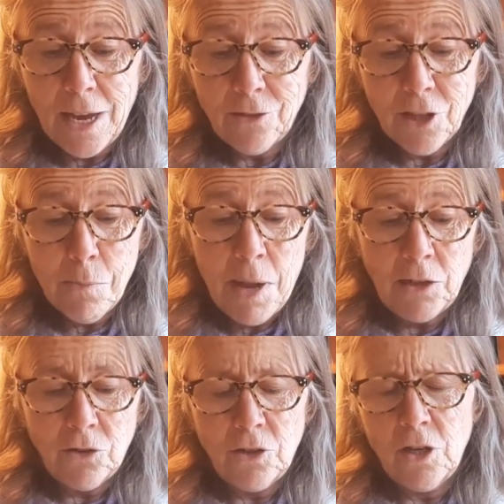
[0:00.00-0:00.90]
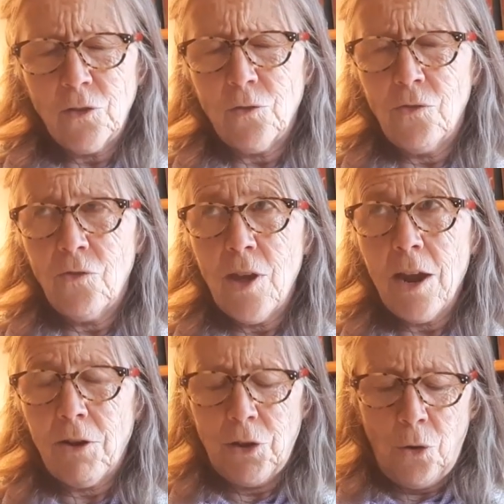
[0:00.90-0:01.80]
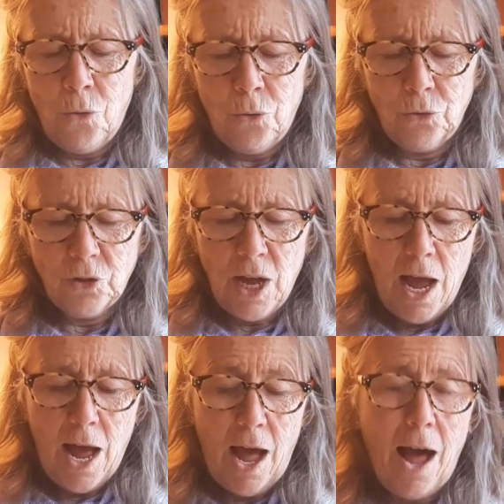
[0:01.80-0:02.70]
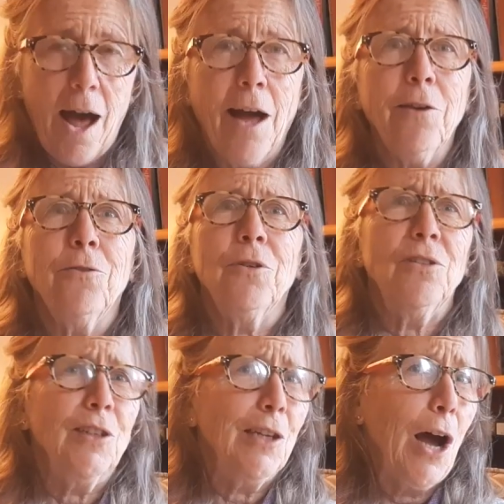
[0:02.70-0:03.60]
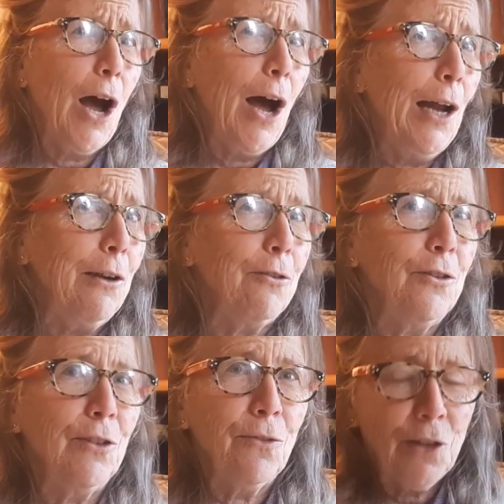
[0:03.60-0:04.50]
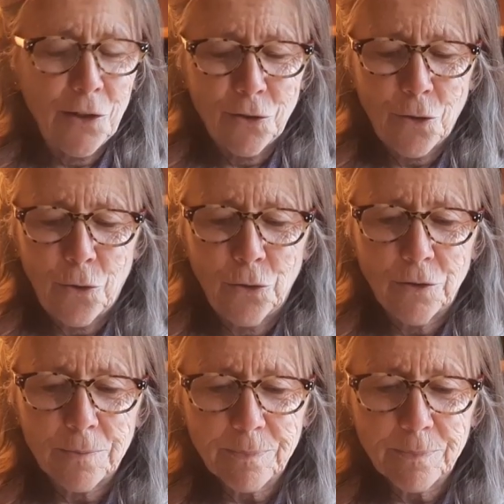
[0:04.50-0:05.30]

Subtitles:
As I mentioned, it's very old, hundreds and hundreds of years old."